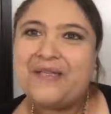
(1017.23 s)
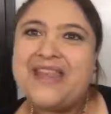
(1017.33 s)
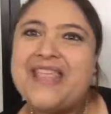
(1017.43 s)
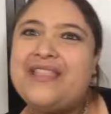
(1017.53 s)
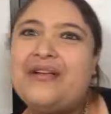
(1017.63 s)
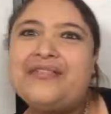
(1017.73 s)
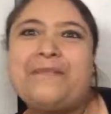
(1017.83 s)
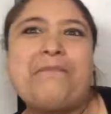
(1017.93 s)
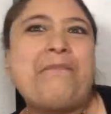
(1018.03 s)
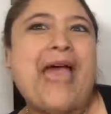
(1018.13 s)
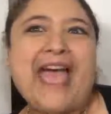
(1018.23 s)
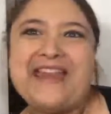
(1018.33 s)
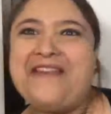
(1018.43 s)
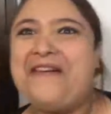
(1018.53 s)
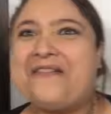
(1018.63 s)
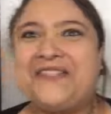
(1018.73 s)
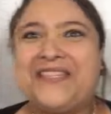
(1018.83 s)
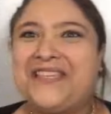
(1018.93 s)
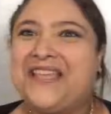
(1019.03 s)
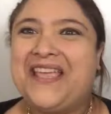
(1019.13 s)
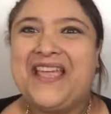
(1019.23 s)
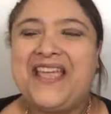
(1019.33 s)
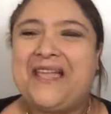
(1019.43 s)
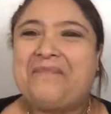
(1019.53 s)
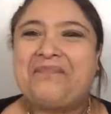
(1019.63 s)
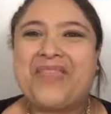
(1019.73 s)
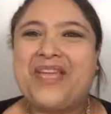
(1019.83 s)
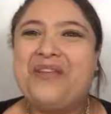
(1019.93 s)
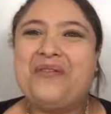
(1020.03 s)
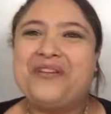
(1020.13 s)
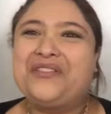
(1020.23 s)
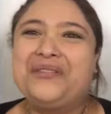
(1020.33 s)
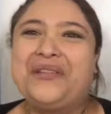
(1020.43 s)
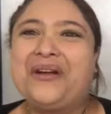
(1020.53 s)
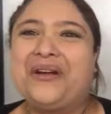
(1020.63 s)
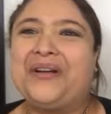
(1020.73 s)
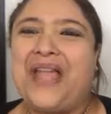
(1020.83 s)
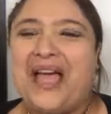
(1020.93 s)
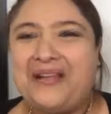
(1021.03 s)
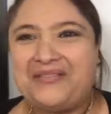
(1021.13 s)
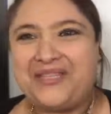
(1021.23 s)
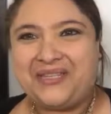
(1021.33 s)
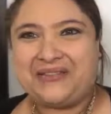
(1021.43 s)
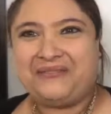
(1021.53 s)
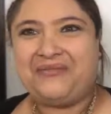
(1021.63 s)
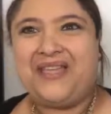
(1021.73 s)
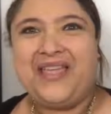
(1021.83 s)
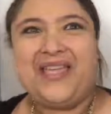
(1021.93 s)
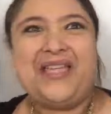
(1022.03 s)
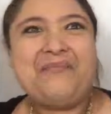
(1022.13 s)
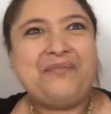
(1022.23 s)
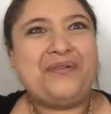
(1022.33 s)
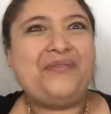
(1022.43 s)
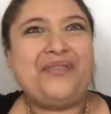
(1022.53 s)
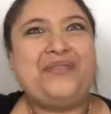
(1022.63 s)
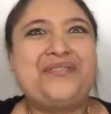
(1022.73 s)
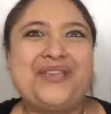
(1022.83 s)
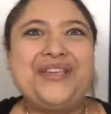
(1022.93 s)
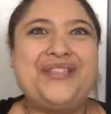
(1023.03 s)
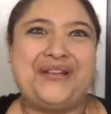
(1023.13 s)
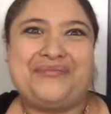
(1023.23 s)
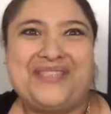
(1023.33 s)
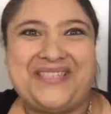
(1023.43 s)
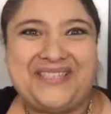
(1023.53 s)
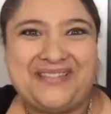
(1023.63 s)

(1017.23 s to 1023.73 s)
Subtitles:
We need those bad notes in order to learn how to improve on those good notes.